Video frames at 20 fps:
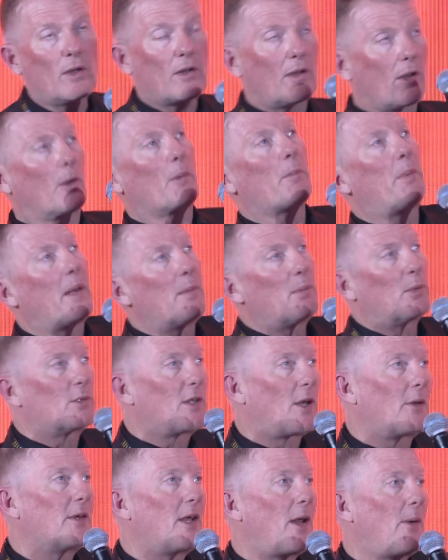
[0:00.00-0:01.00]
a lot of people
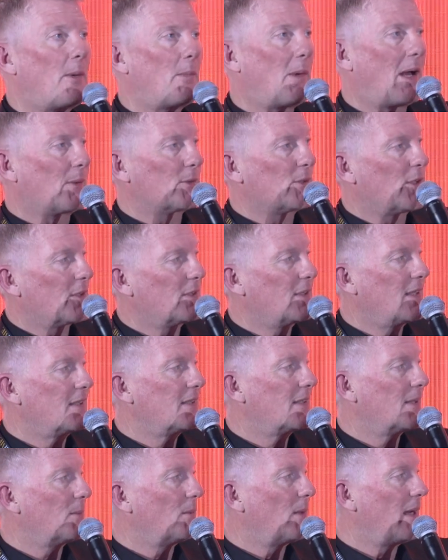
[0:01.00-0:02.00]
don't know about us
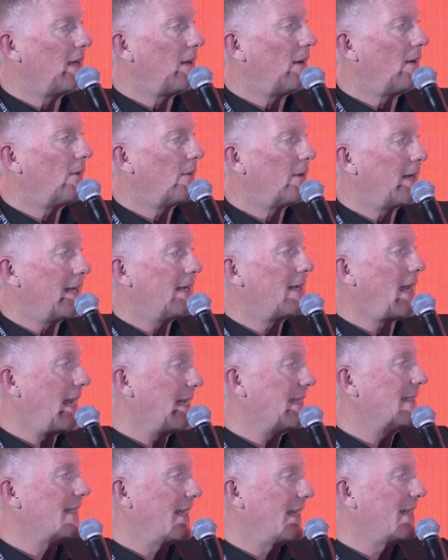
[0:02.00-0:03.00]
is that we are in
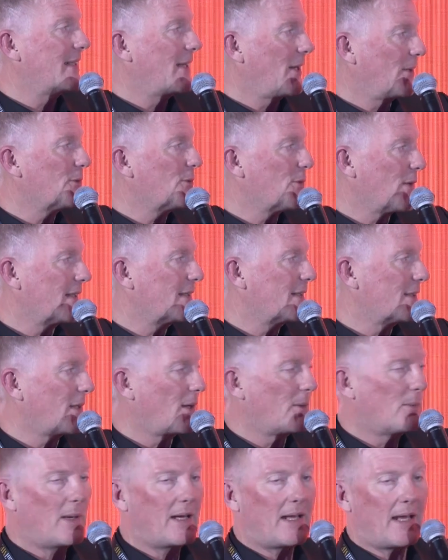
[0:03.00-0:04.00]
18 countries.
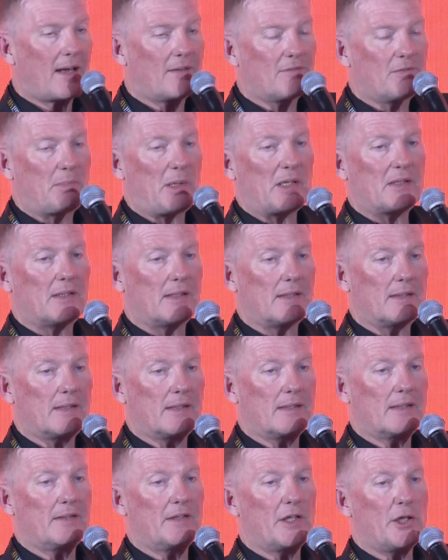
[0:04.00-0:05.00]
So we have
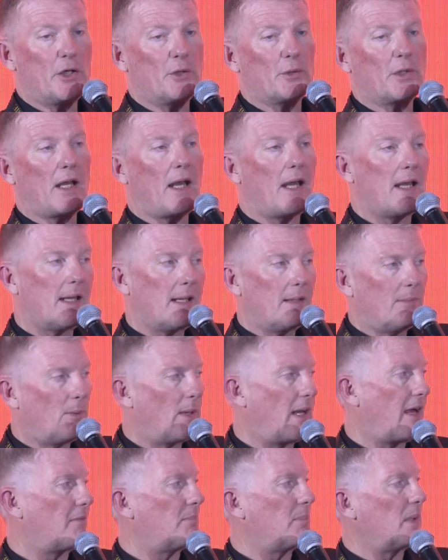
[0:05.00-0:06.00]
businesses in the UK,
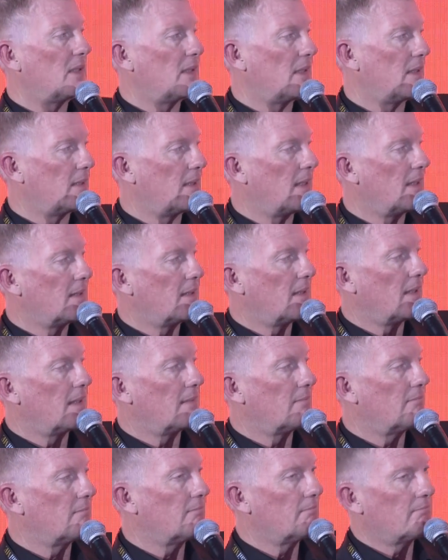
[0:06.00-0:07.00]
we have businesses
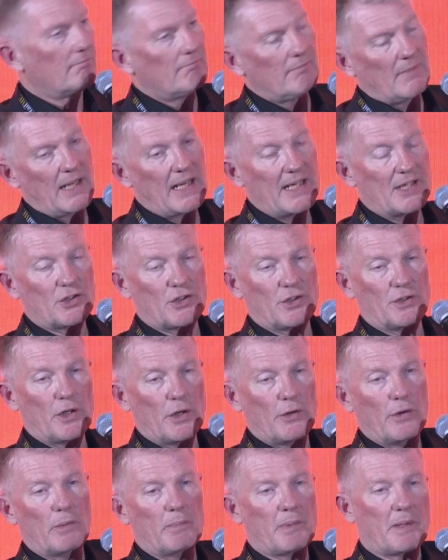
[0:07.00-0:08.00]
in Eastern
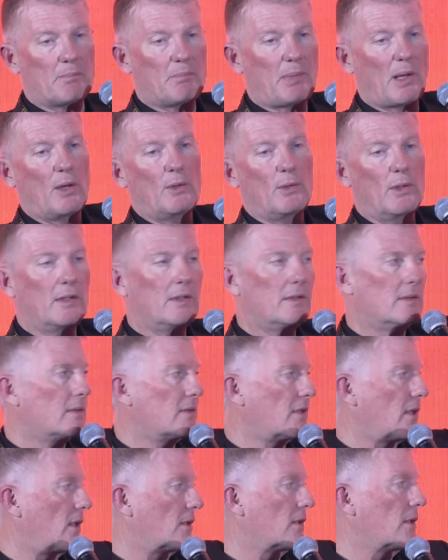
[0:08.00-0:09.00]
Europe, in
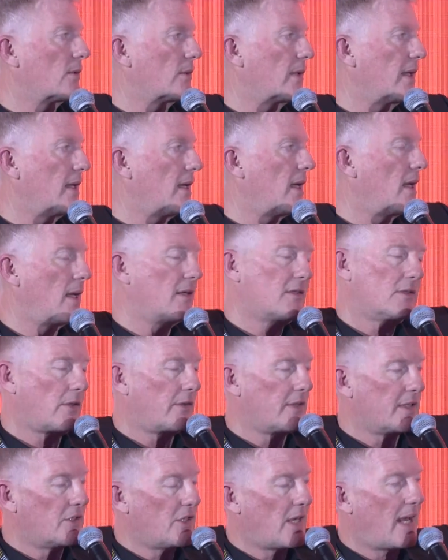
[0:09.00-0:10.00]
Poland, Hungary,
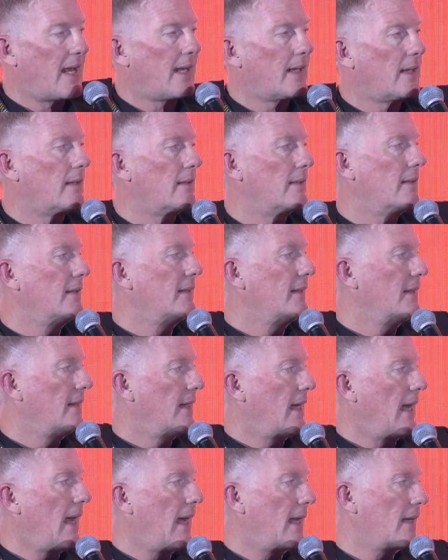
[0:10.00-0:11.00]
Czech,
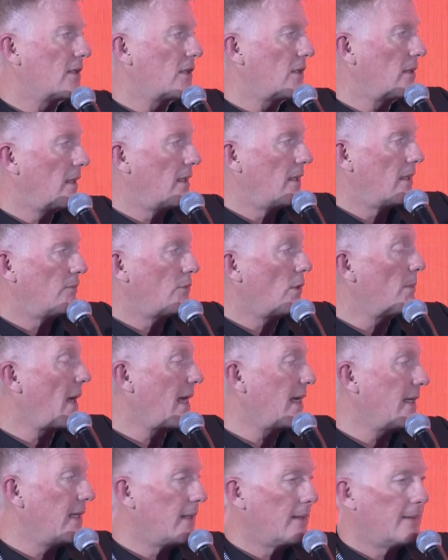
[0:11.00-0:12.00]
and
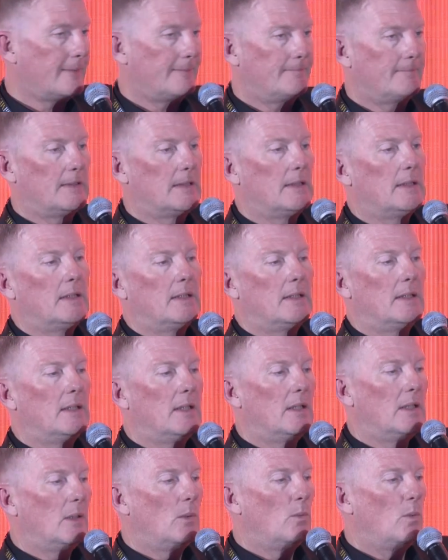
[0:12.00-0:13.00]
Romania.
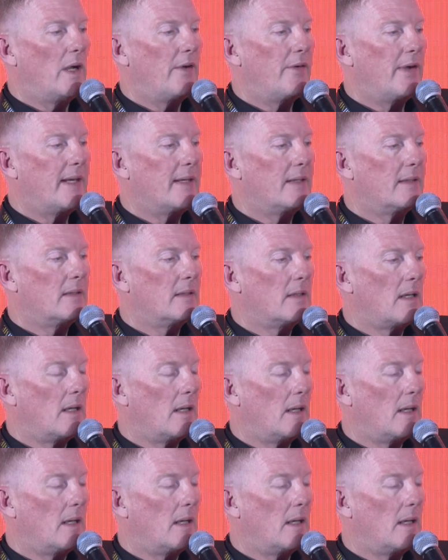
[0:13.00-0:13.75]
We're in,